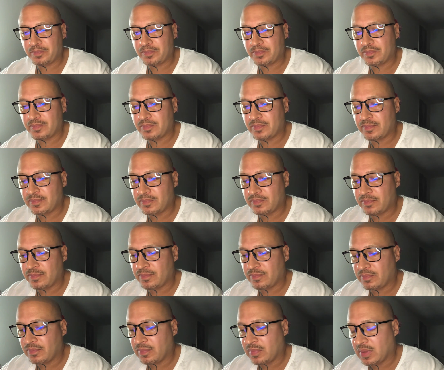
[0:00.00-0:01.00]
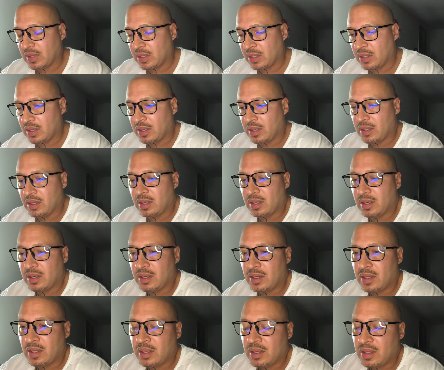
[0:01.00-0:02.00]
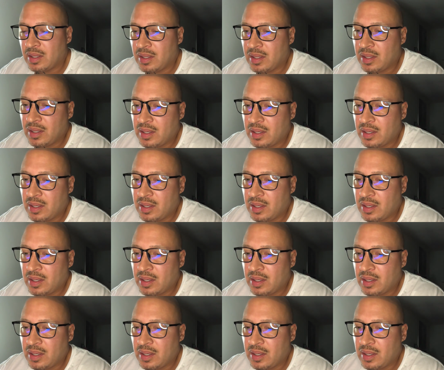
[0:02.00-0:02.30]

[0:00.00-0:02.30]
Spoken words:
(no one is talking)